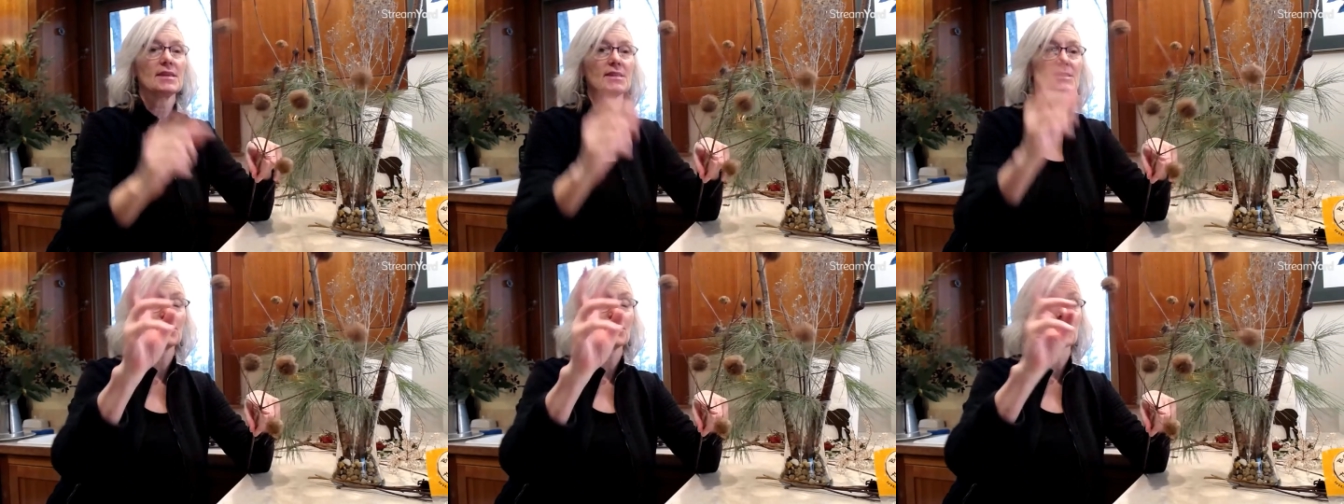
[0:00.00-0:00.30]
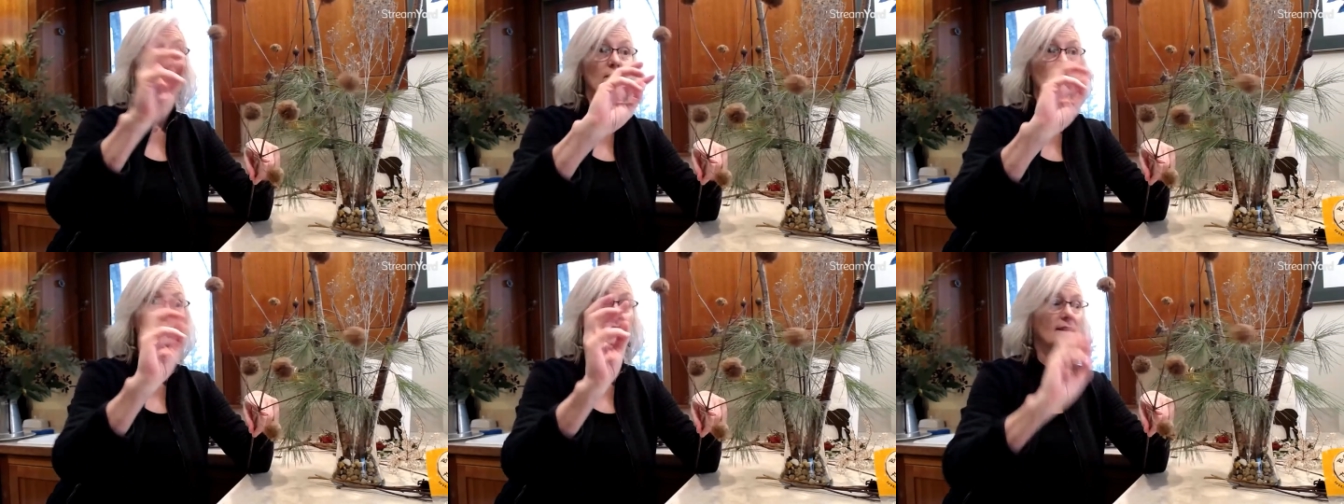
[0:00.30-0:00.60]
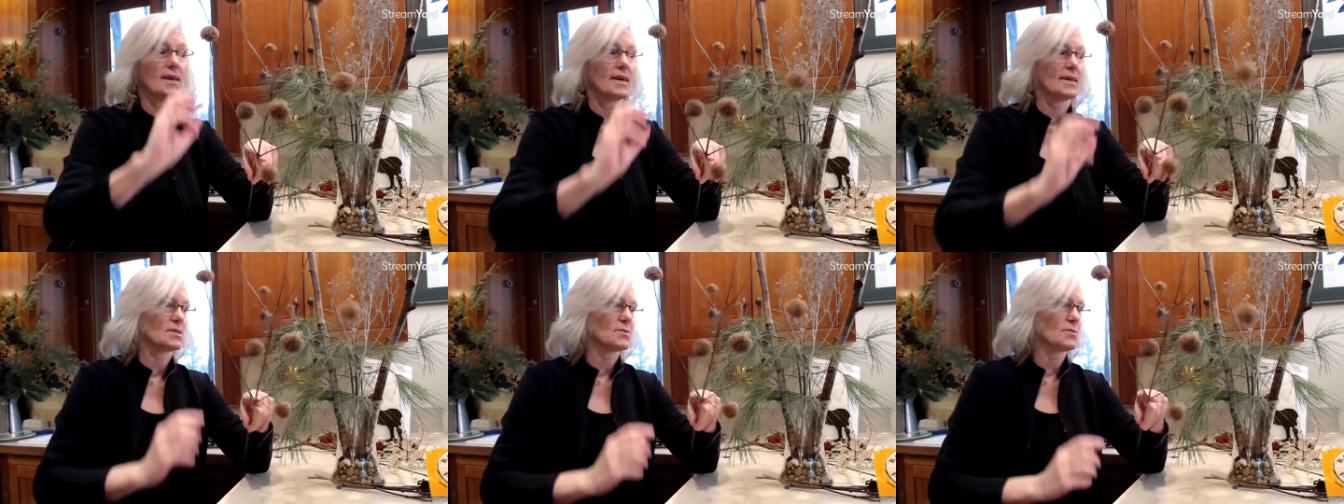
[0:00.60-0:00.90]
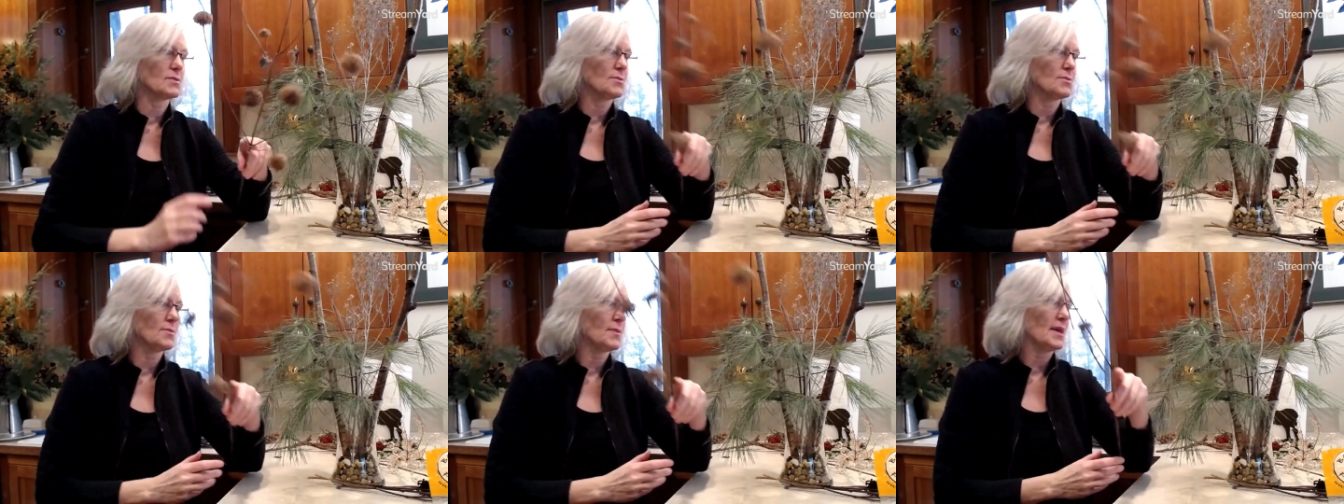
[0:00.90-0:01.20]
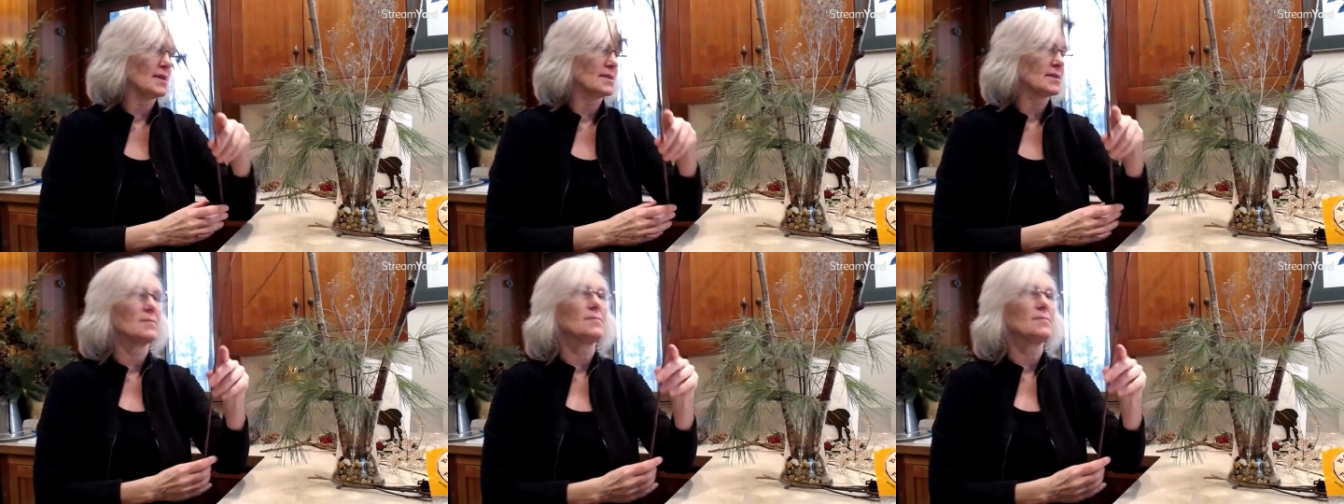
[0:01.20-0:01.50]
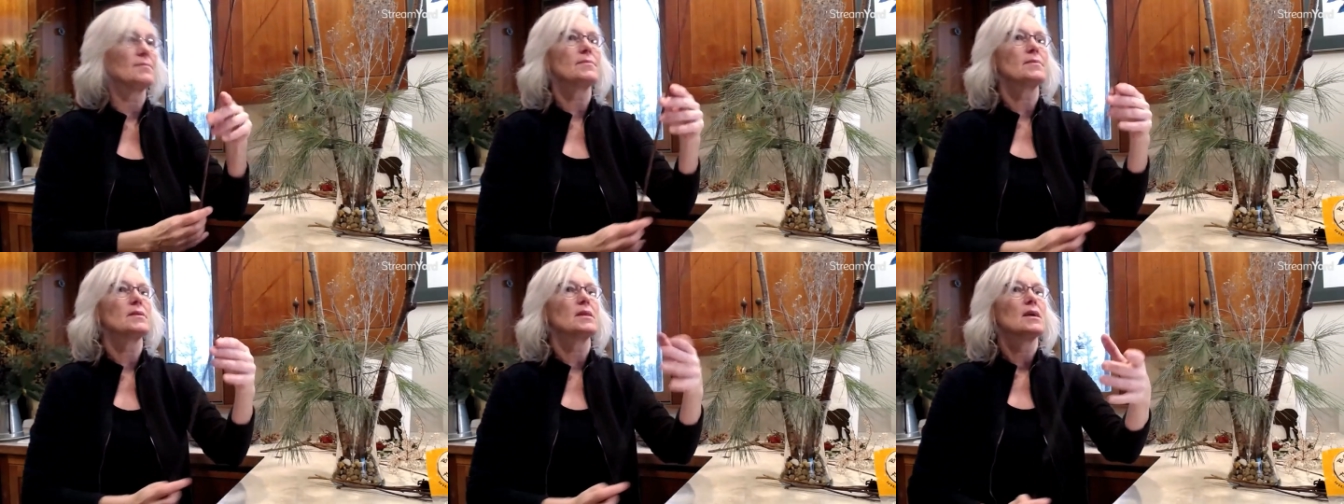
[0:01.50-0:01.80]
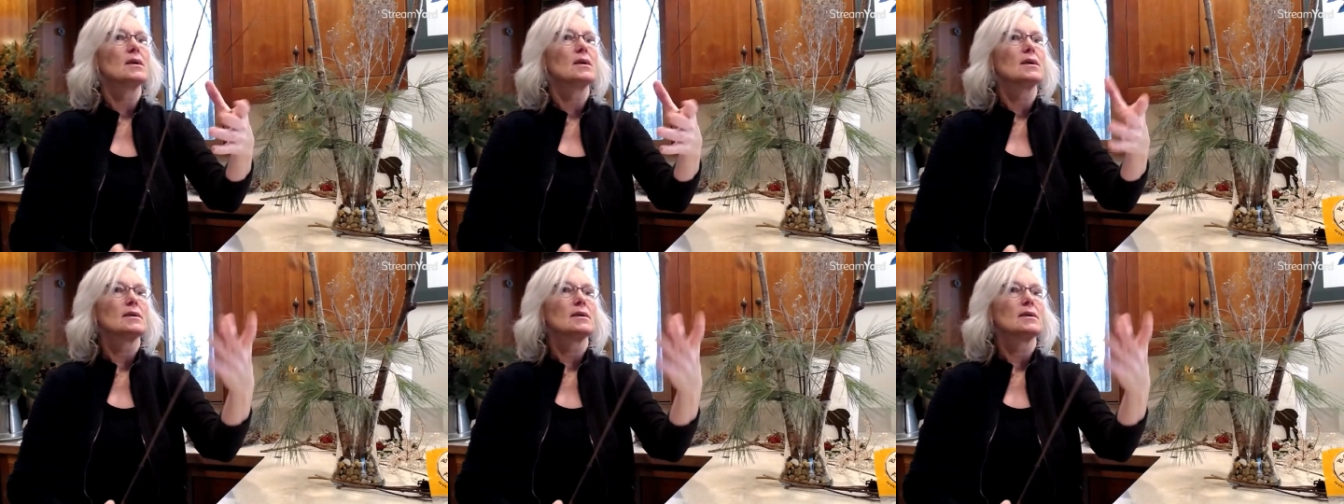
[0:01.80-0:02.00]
These look really nice when you paint them.